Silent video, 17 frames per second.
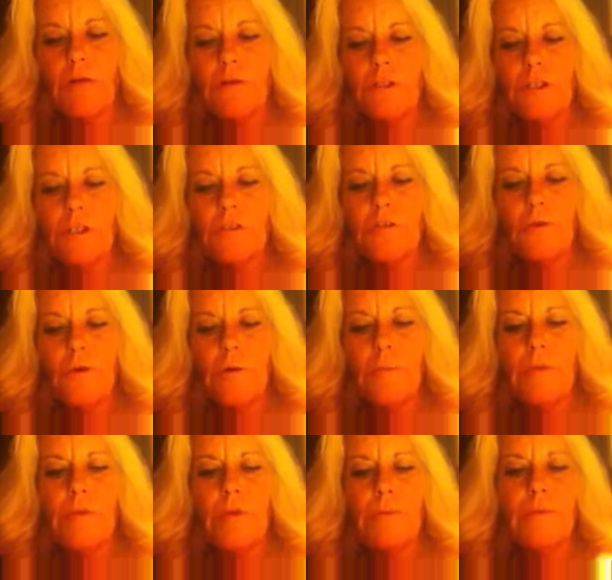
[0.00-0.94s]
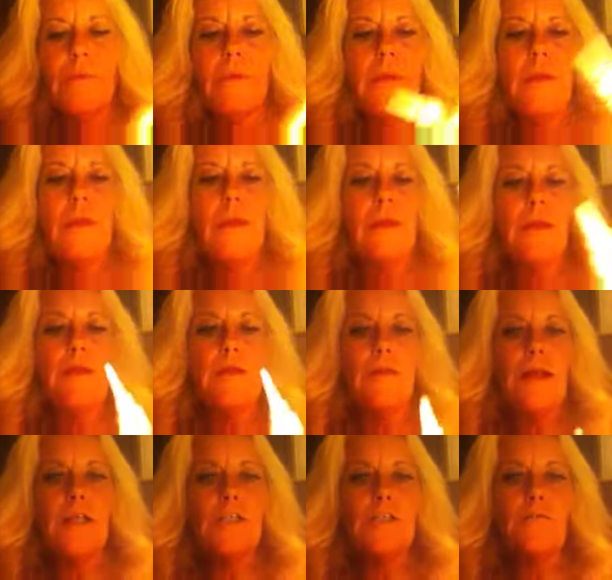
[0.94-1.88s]
oh, she's adorable, I'm
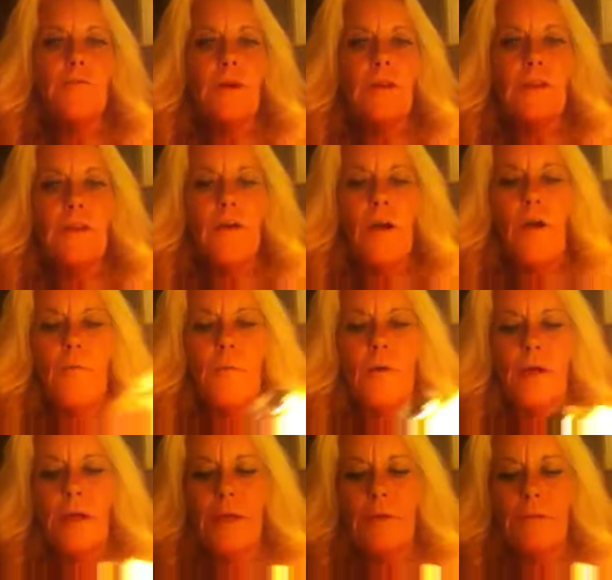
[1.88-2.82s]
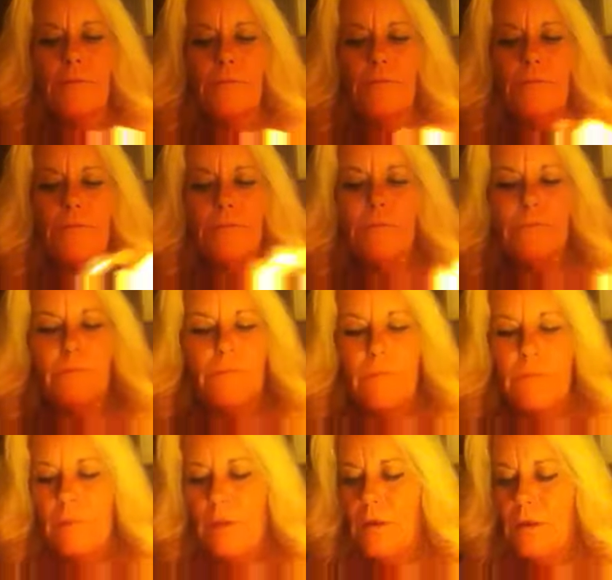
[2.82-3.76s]
glad you finally got one, and
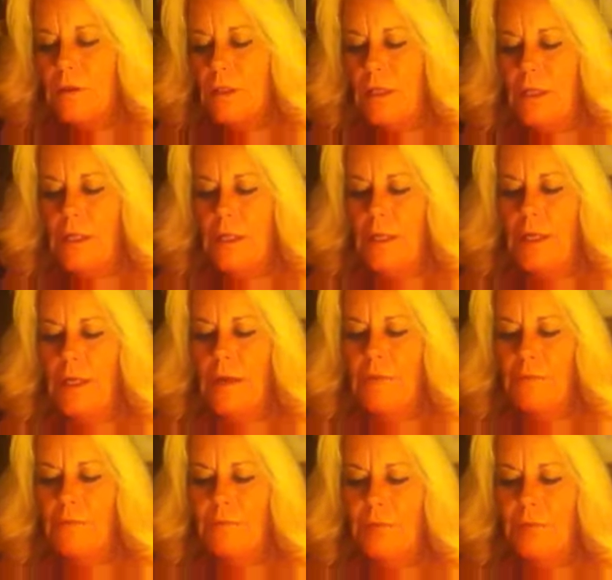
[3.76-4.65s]
da-da-da-da.